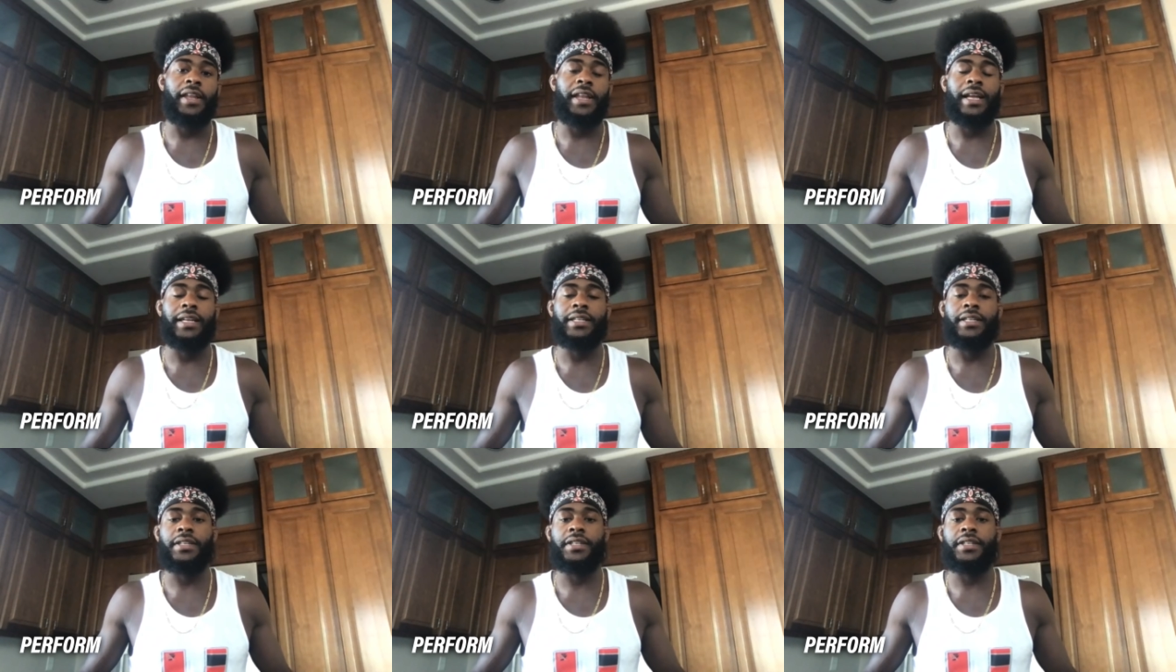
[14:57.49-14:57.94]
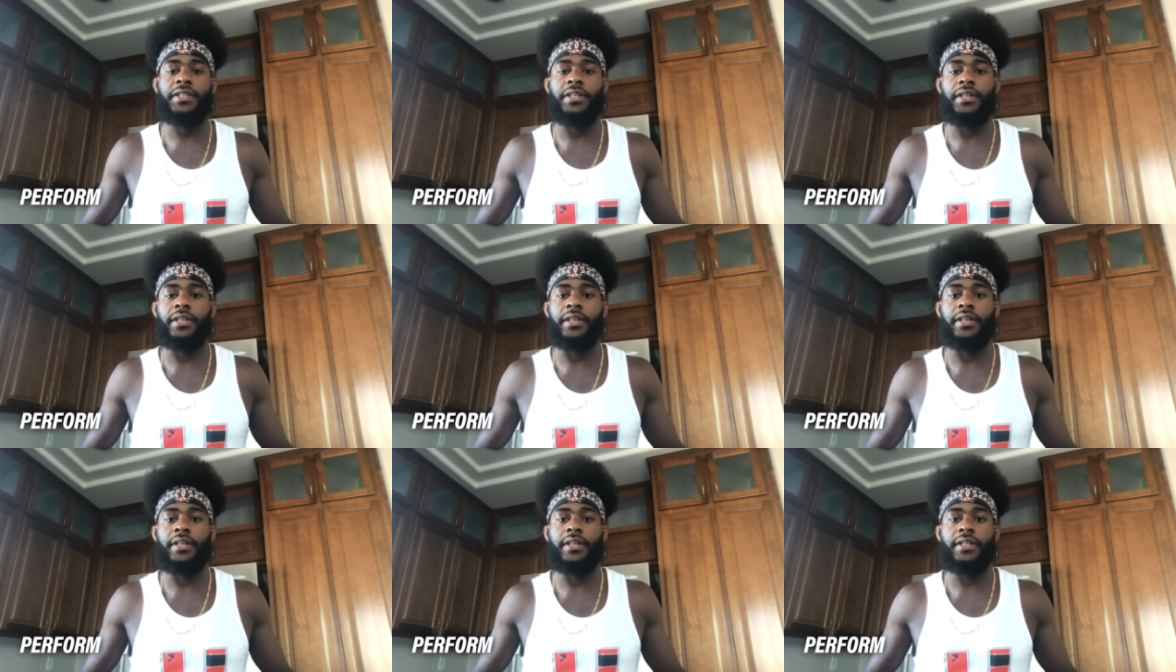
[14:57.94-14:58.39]
And that's just
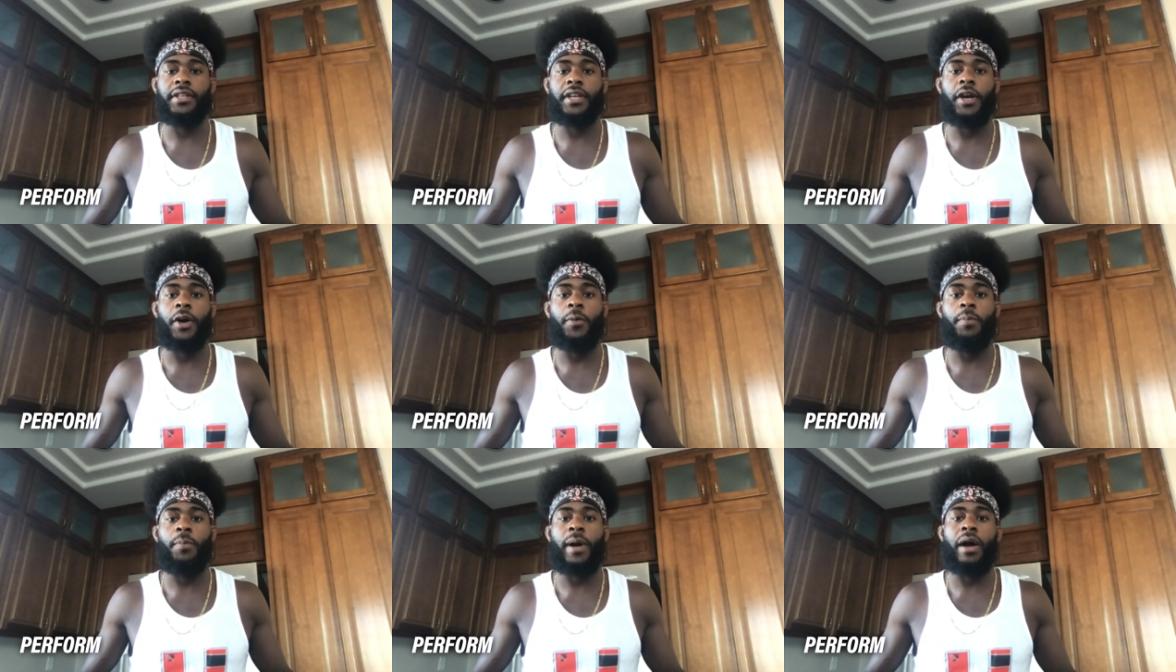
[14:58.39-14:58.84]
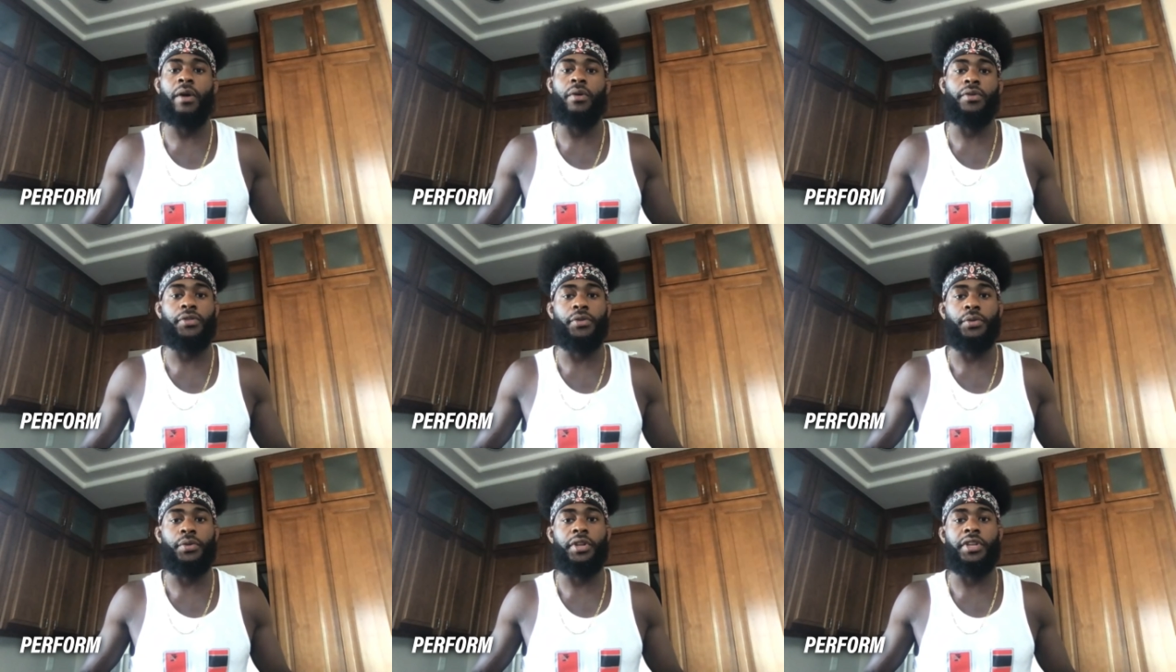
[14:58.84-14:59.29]
to help
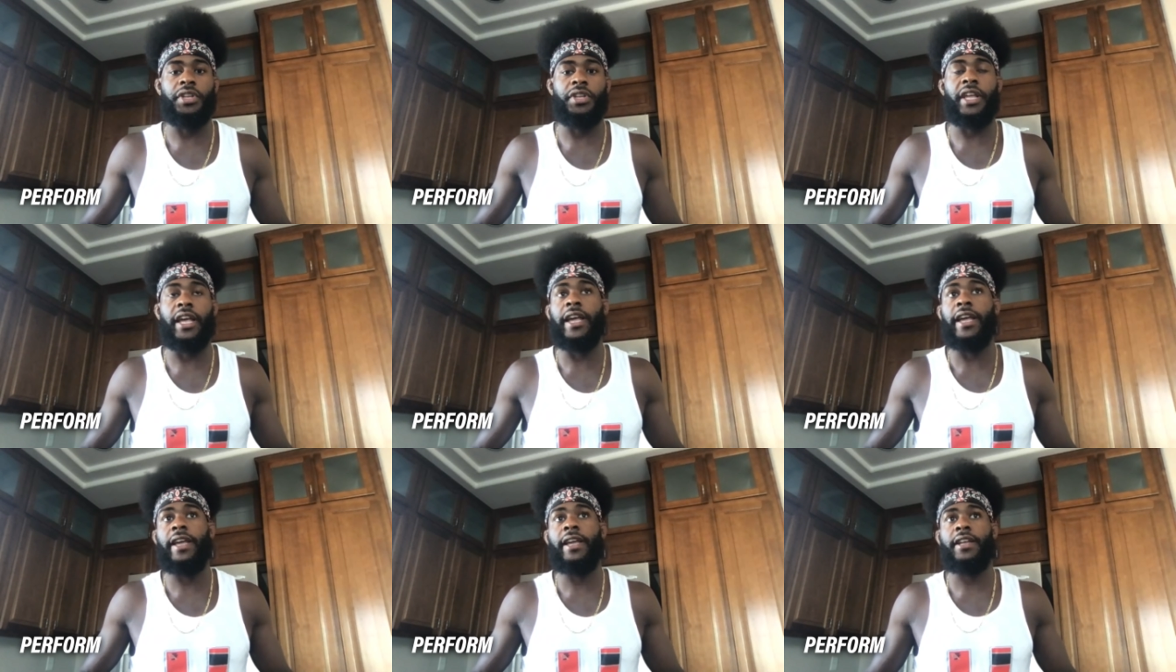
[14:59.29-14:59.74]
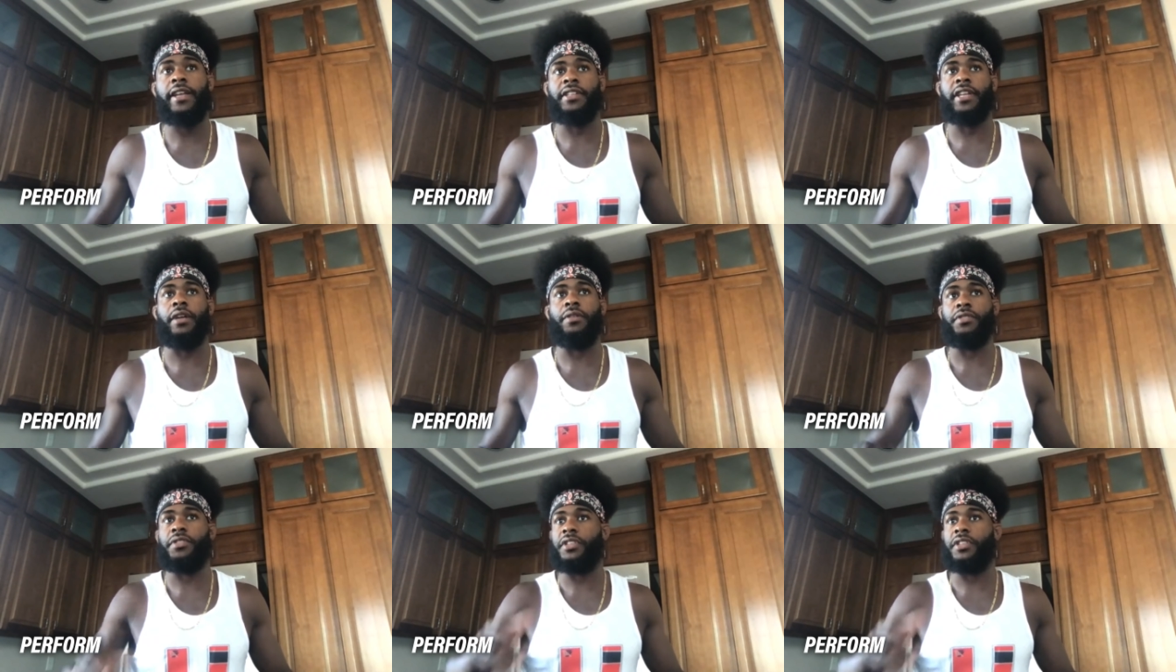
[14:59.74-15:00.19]
power through the day, because
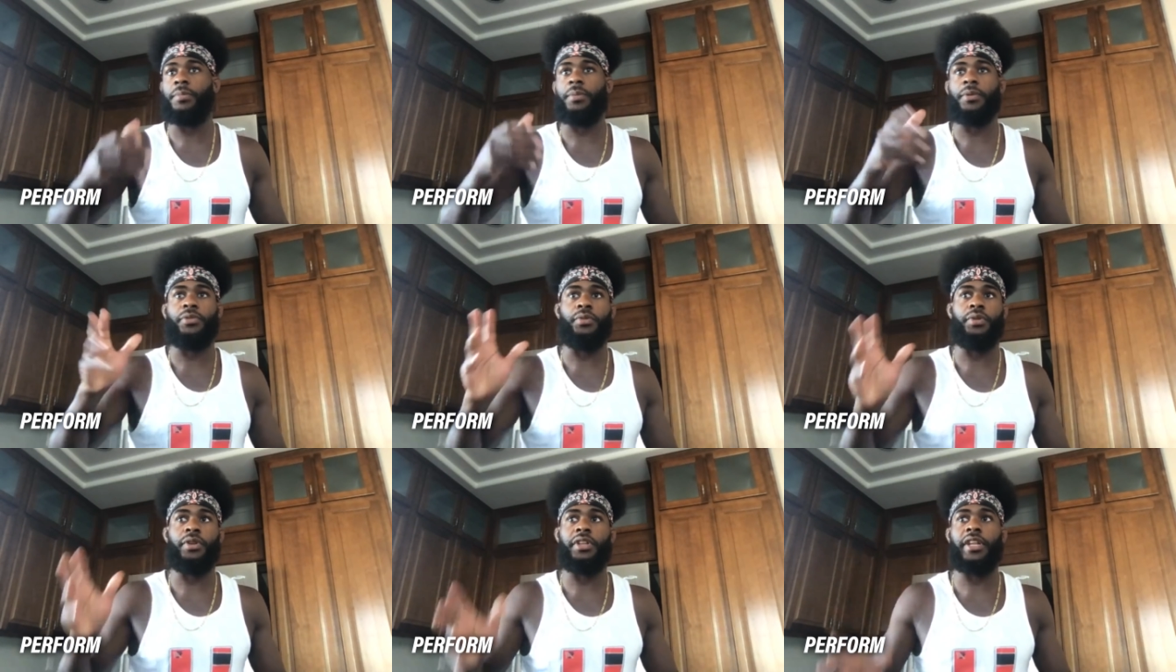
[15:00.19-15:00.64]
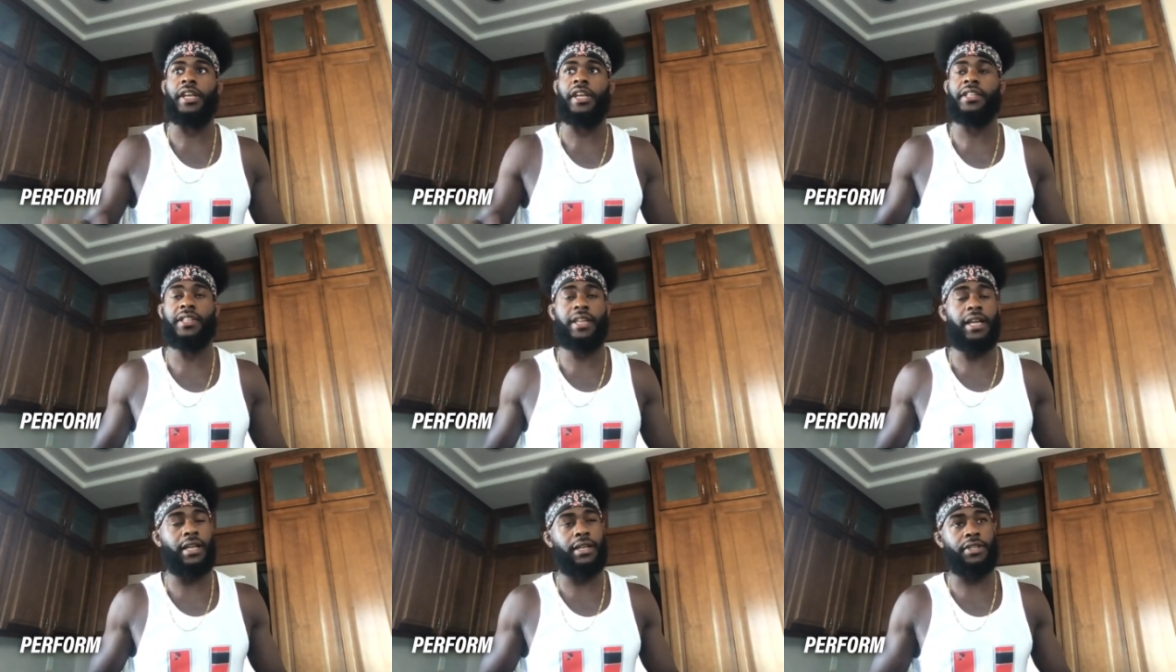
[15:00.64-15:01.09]
I'll sip it through the day.
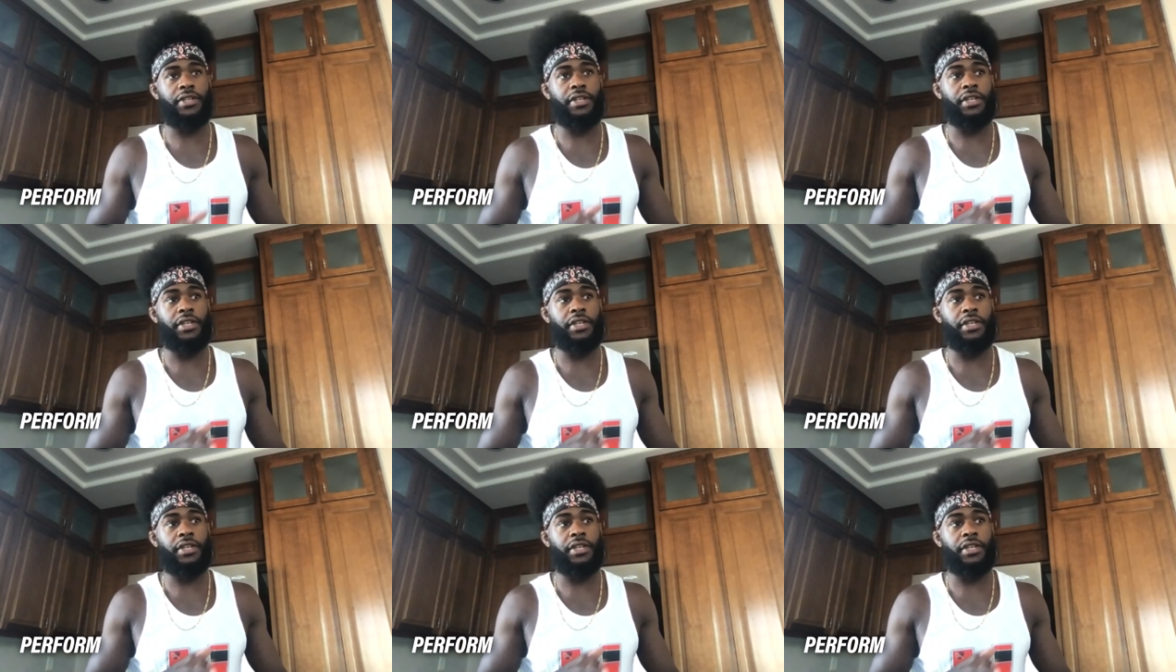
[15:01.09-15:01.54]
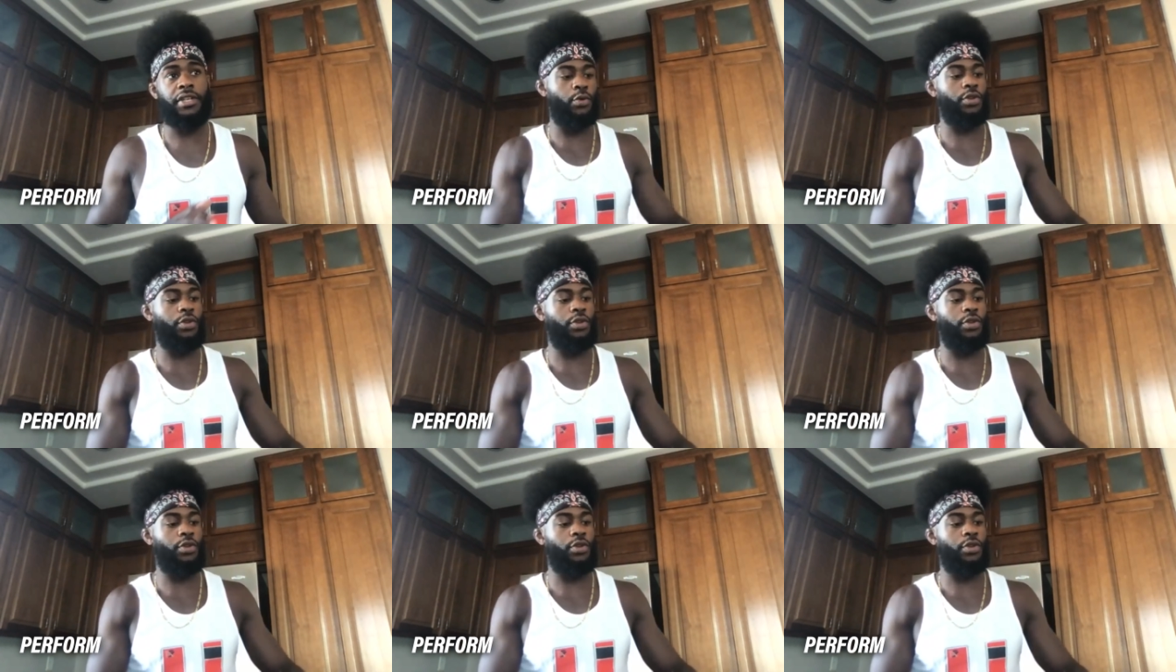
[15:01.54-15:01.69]
It's not just for the